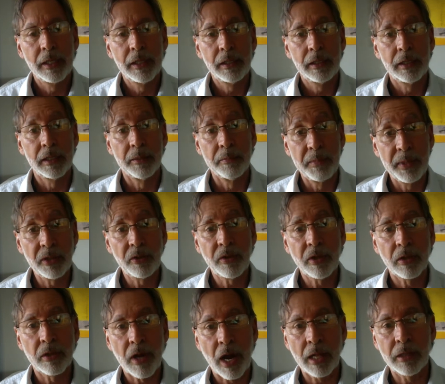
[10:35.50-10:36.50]
the $1 million
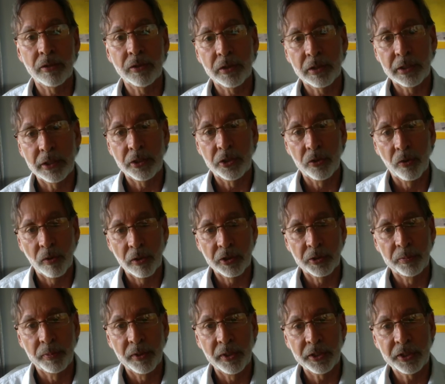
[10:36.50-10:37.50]
that George
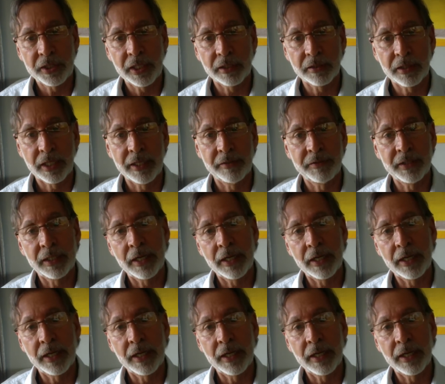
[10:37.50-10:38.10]
Bush has given